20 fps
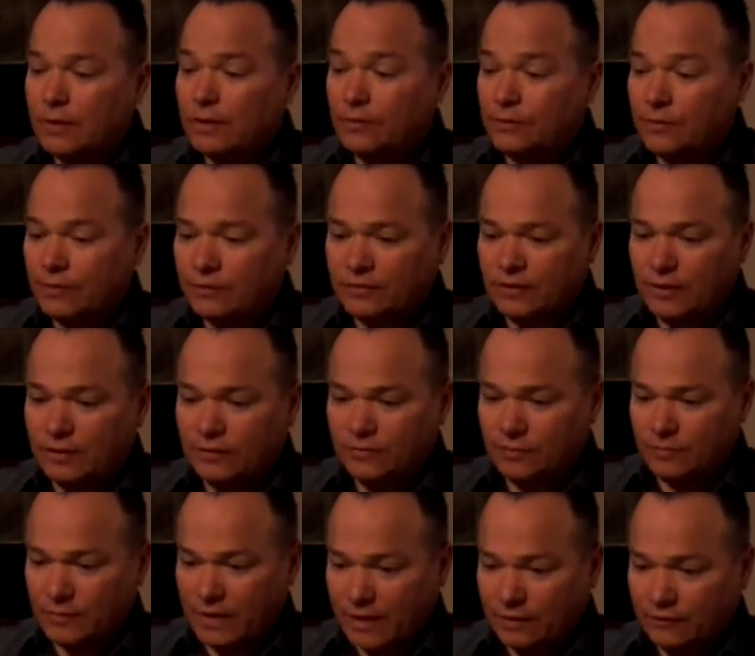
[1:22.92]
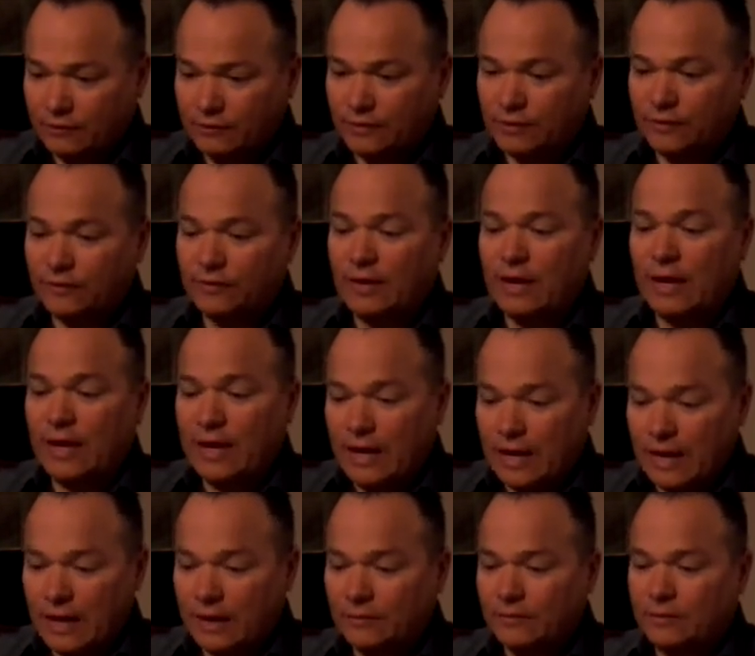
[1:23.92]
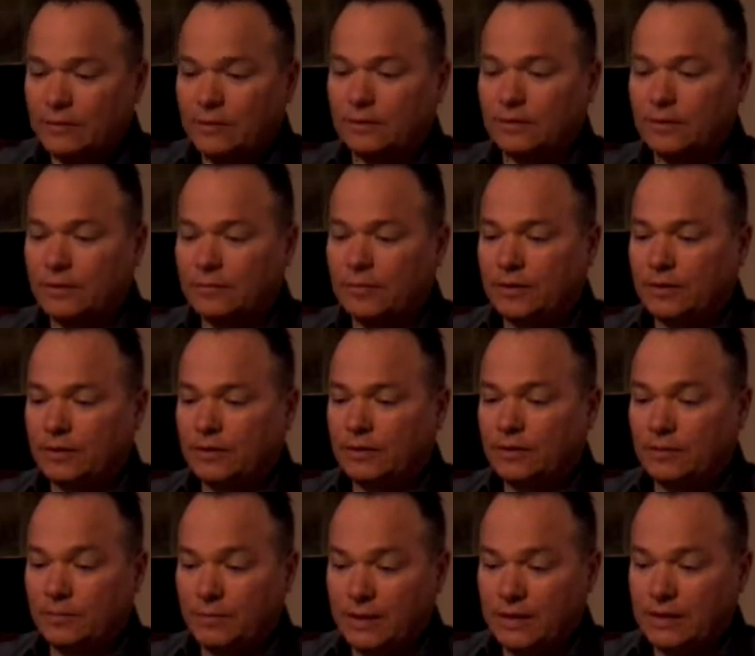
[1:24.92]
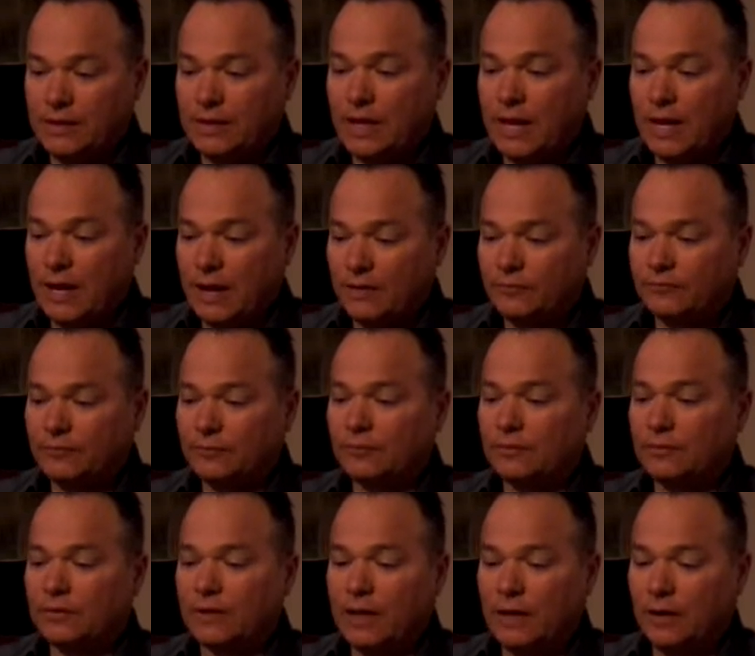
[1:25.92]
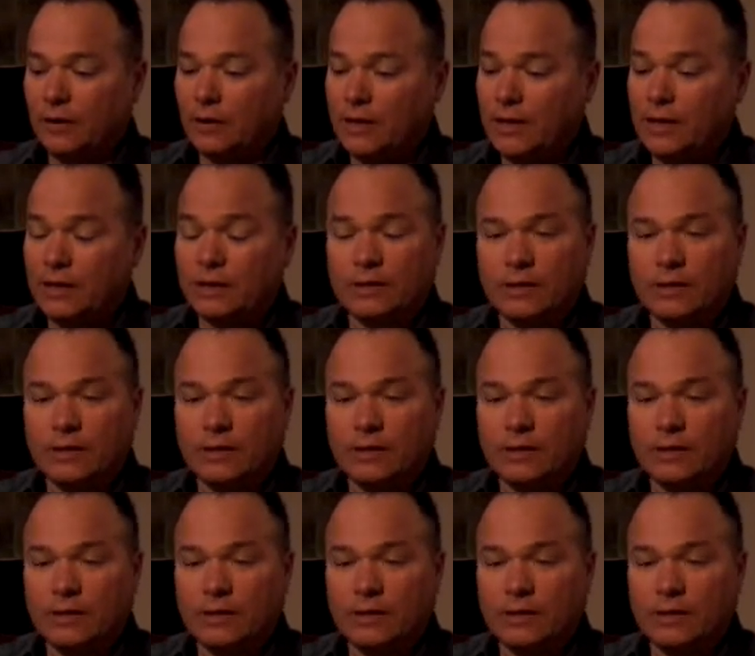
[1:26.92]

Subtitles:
USA Gymnastics and the Olympic Committee after the Larry